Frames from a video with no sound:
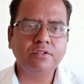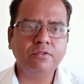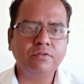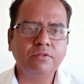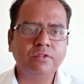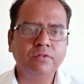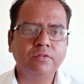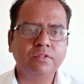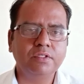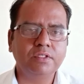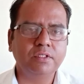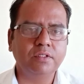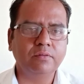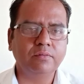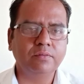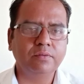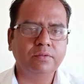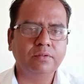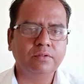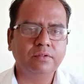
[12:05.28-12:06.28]
to yourself,
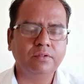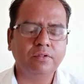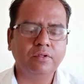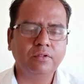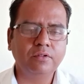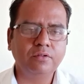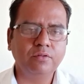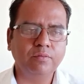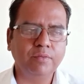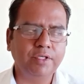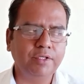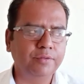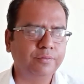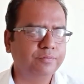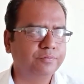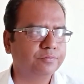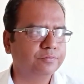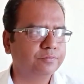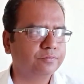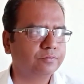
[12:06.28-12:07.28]
not to me.
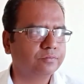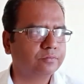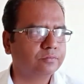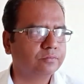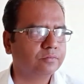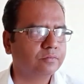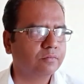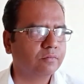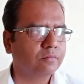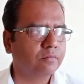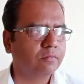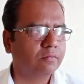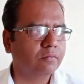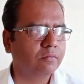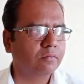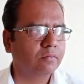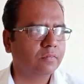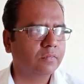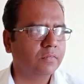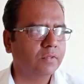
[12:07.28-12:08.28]

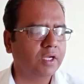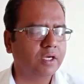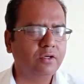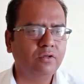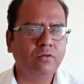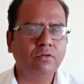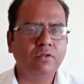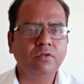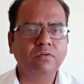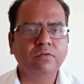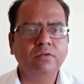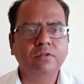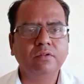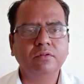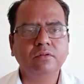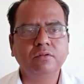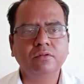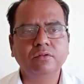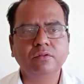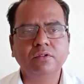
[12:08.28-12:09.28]
And
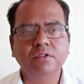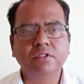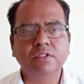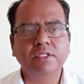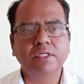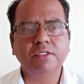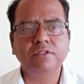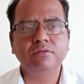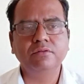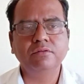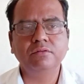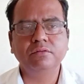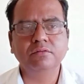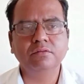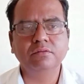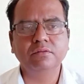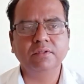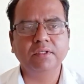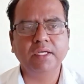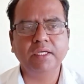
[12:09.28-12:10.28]
don't try to
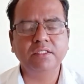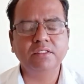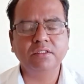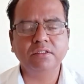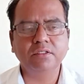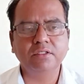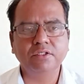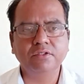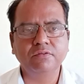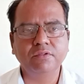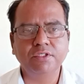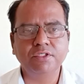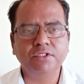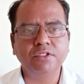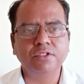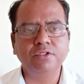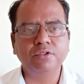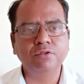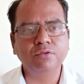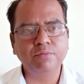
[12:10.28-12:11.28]
answer this
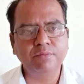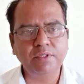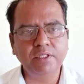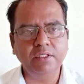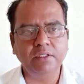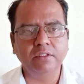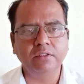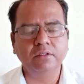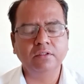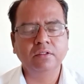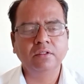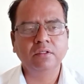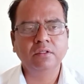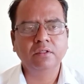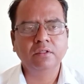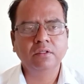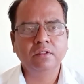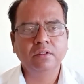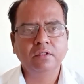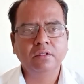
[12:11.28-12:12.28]
question to me.
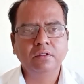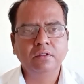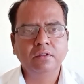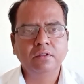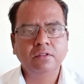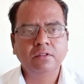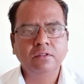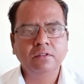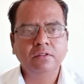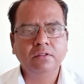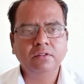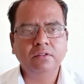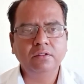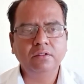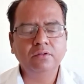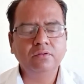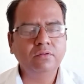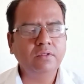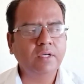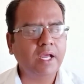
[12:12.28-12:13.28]

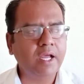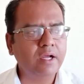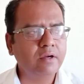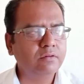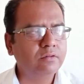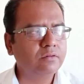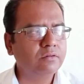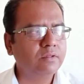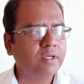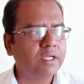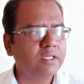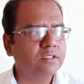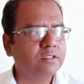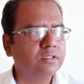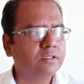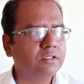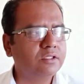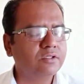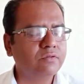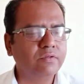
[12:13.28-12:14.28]
You have to answer
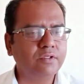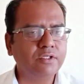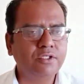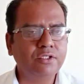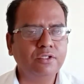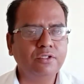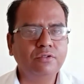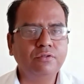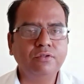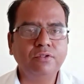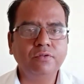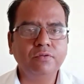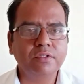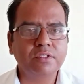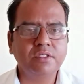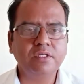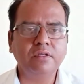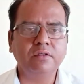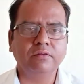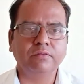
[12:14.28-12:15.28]
this question to
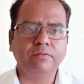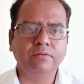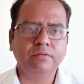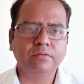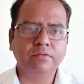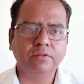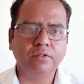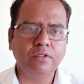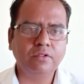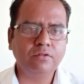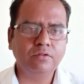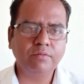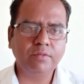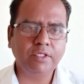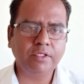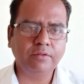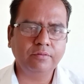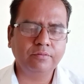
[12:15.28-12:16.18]
yourself, not to me.